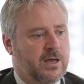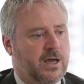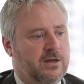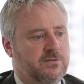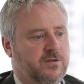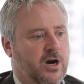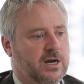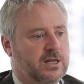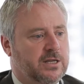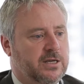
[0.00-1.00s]
And
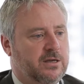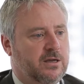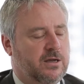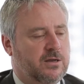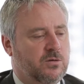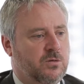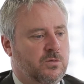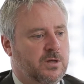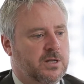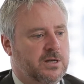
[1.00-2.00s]
finally,
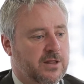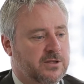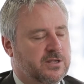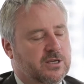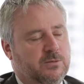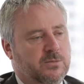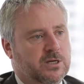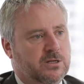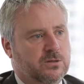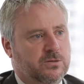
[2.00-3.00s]
another theme
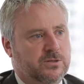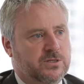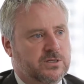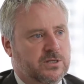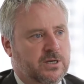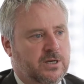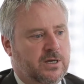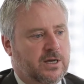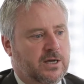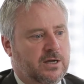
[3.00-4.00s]
includes
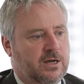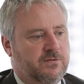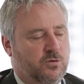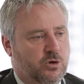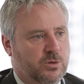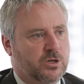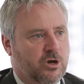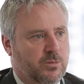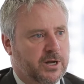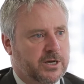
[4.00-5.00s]
affordable
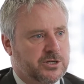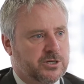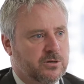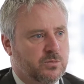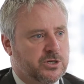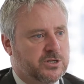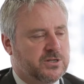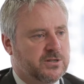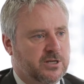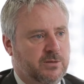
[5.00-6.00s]
accommodation, which is
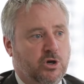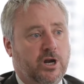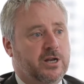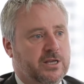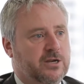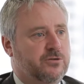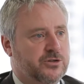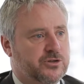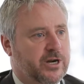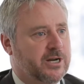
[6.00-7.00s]
a theme not only here in
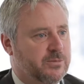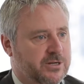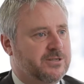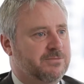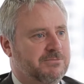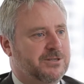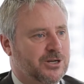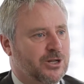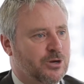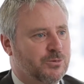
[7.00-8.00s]
Australia, but it's a
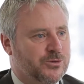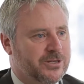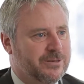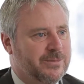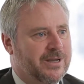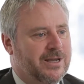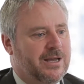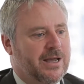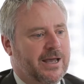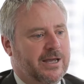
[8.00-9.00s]
global theme.
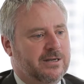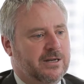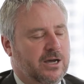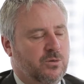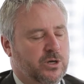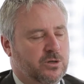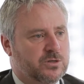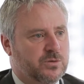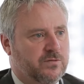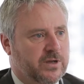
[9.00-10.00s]
And we look
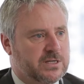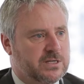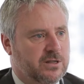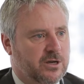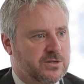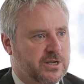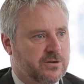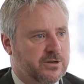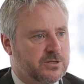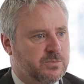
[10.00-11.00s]
to invest in those
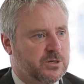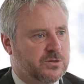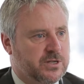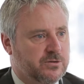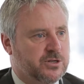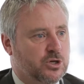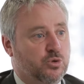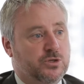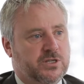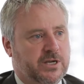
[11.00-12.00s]
areas because there is a
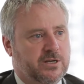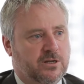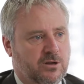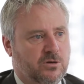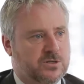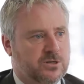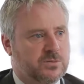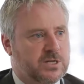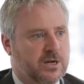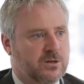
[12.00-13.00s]
good secular long-term
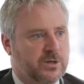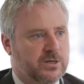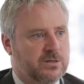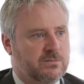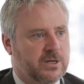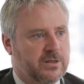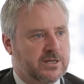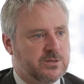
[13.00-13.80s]
tailwind in that